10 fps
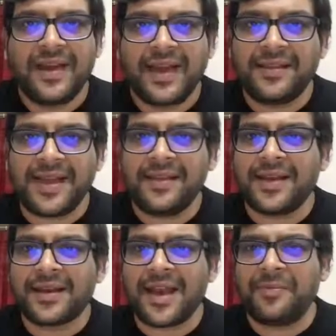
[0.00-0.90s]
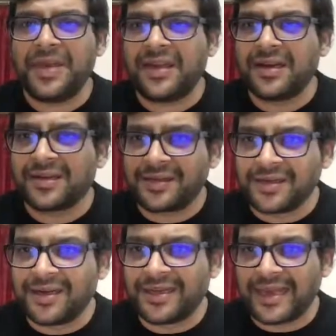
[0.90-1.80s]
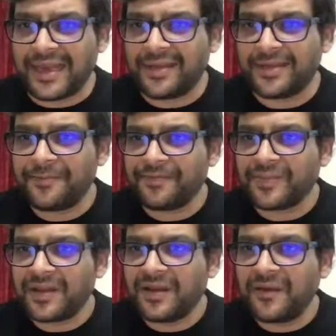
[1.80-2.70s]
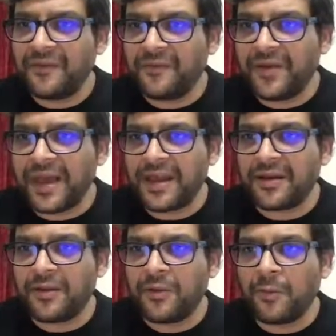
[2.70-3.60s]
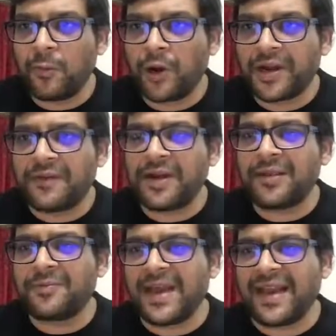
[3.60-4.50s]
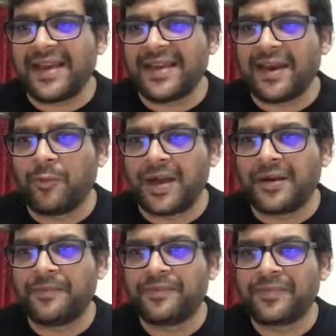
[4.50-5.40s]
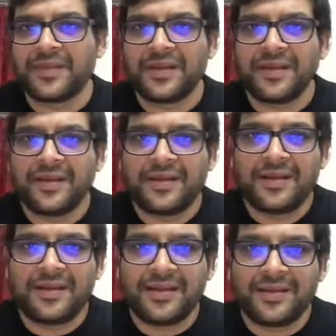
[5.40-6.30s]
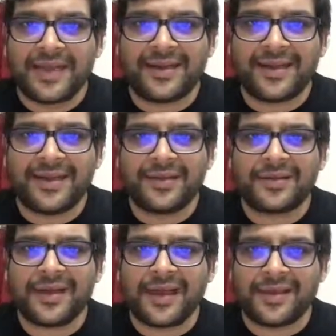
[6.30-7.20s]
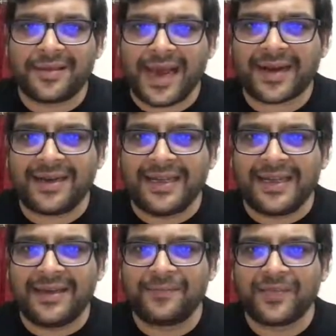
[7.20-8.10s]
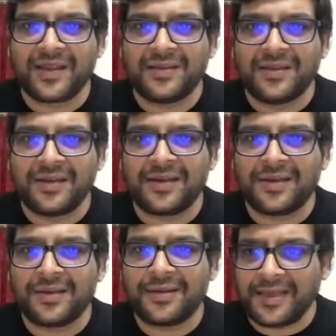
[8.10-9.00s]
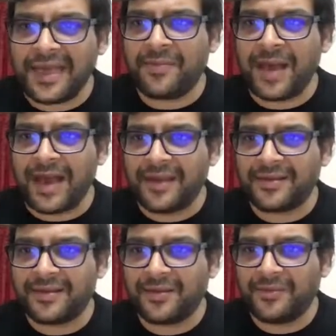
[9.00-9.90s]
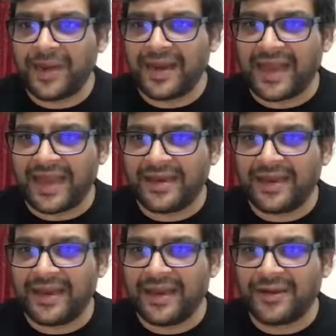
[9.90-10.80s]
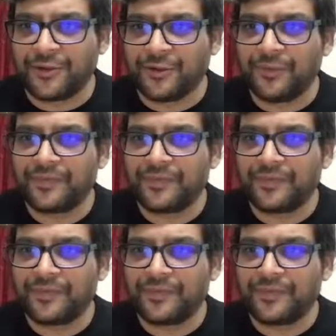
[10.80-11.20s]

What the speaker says: And then there can be a third case where whatever is my line L1, that is exactly the same as my line L2.